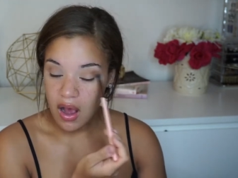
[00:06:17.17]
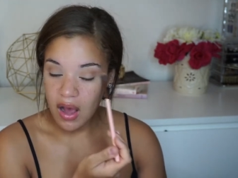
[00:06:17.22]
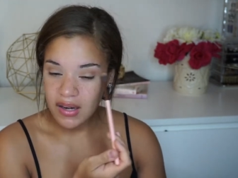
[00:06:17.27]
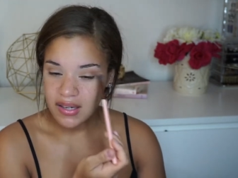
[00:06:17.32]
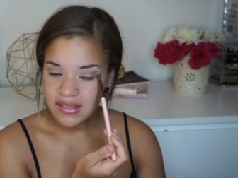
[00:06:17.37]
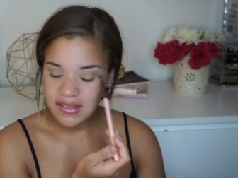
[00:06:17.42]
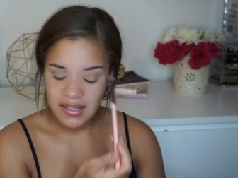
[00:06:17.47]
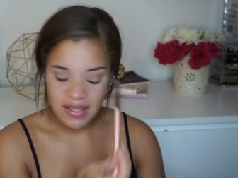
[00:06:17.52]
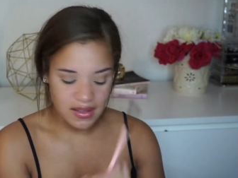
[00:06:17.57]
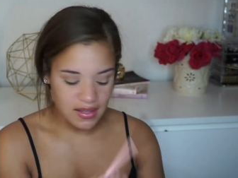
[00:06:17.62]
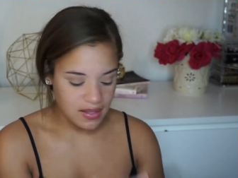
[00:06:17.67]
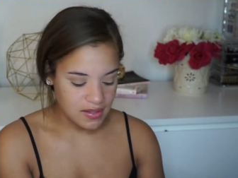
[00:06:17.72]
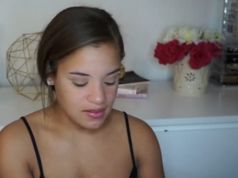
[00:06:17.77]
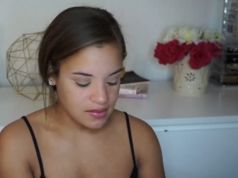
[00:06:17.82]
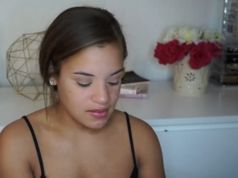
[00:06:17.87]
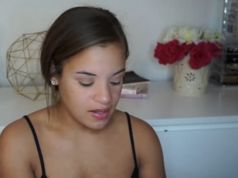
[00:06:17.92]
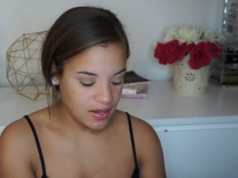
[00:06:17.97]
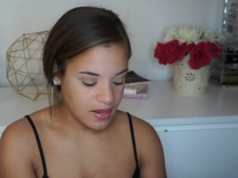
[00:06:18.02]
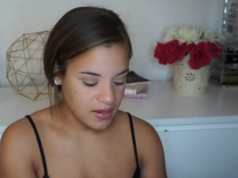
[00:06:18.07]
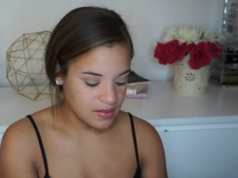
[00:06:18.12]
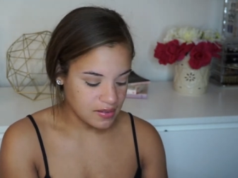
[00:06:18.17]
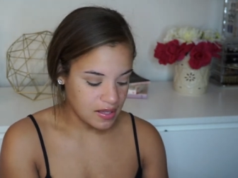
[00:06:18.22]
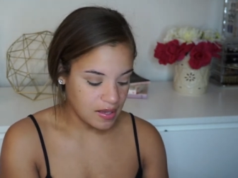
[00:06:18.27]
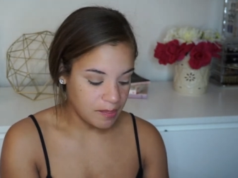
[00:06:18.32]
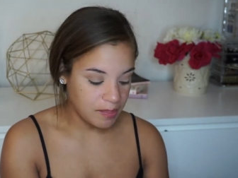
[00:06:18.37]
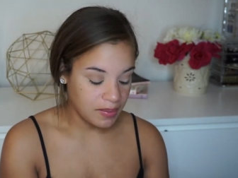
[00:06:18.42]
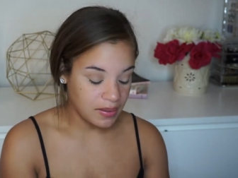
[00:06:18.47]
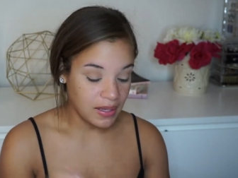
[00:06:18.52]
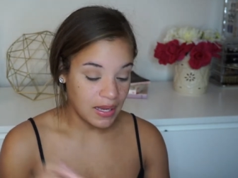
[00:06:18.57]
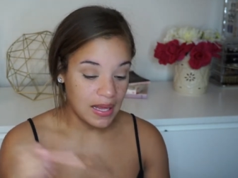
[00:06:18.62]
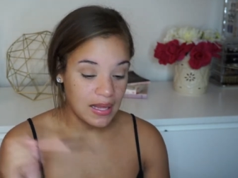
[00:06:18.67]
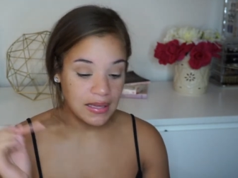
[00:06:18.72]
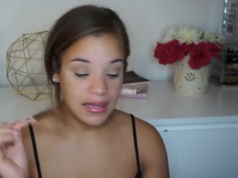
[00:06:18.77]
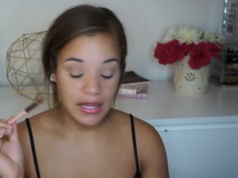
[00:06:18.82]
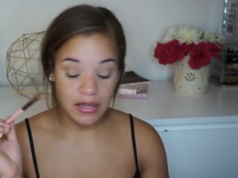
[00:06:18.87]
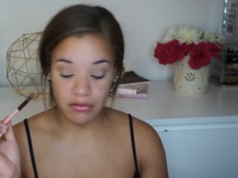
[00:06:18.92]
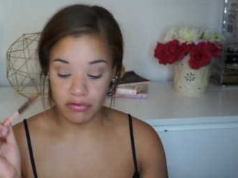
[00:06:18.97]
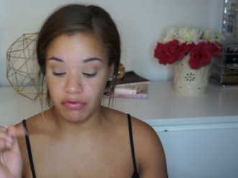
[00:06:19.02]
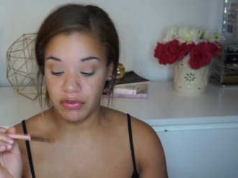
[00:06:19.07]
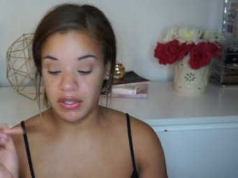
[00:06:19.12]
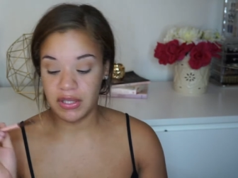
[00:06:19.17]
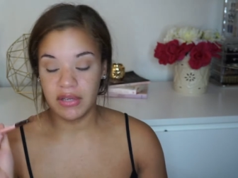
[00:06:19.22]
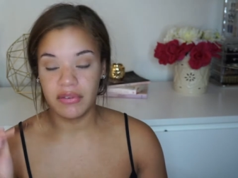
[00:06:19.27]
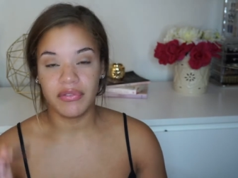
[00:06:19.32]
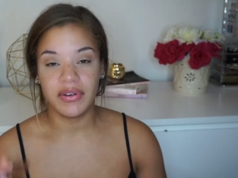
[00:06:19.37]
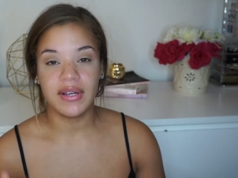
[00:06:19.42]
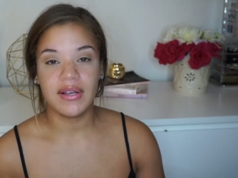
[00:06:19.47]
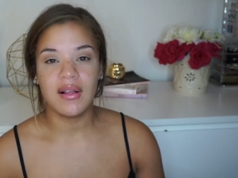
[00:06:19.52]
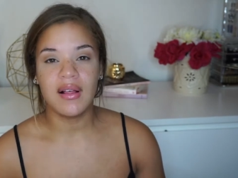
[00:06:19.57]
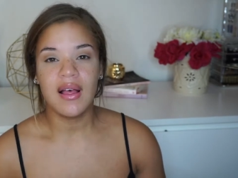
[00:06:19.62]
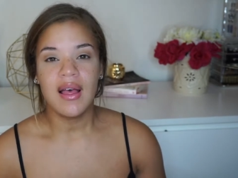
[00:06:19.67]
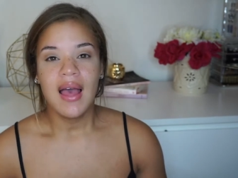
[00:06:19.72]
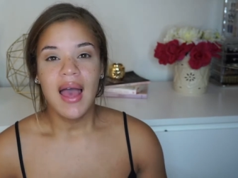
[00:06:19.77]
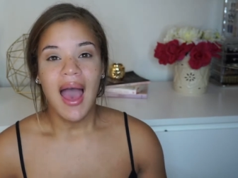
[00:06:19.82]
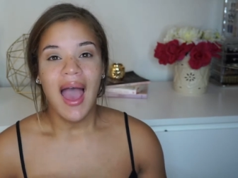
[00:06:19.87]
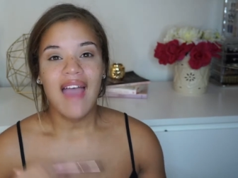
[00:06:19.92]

Honestly, these days, keeping it like really real,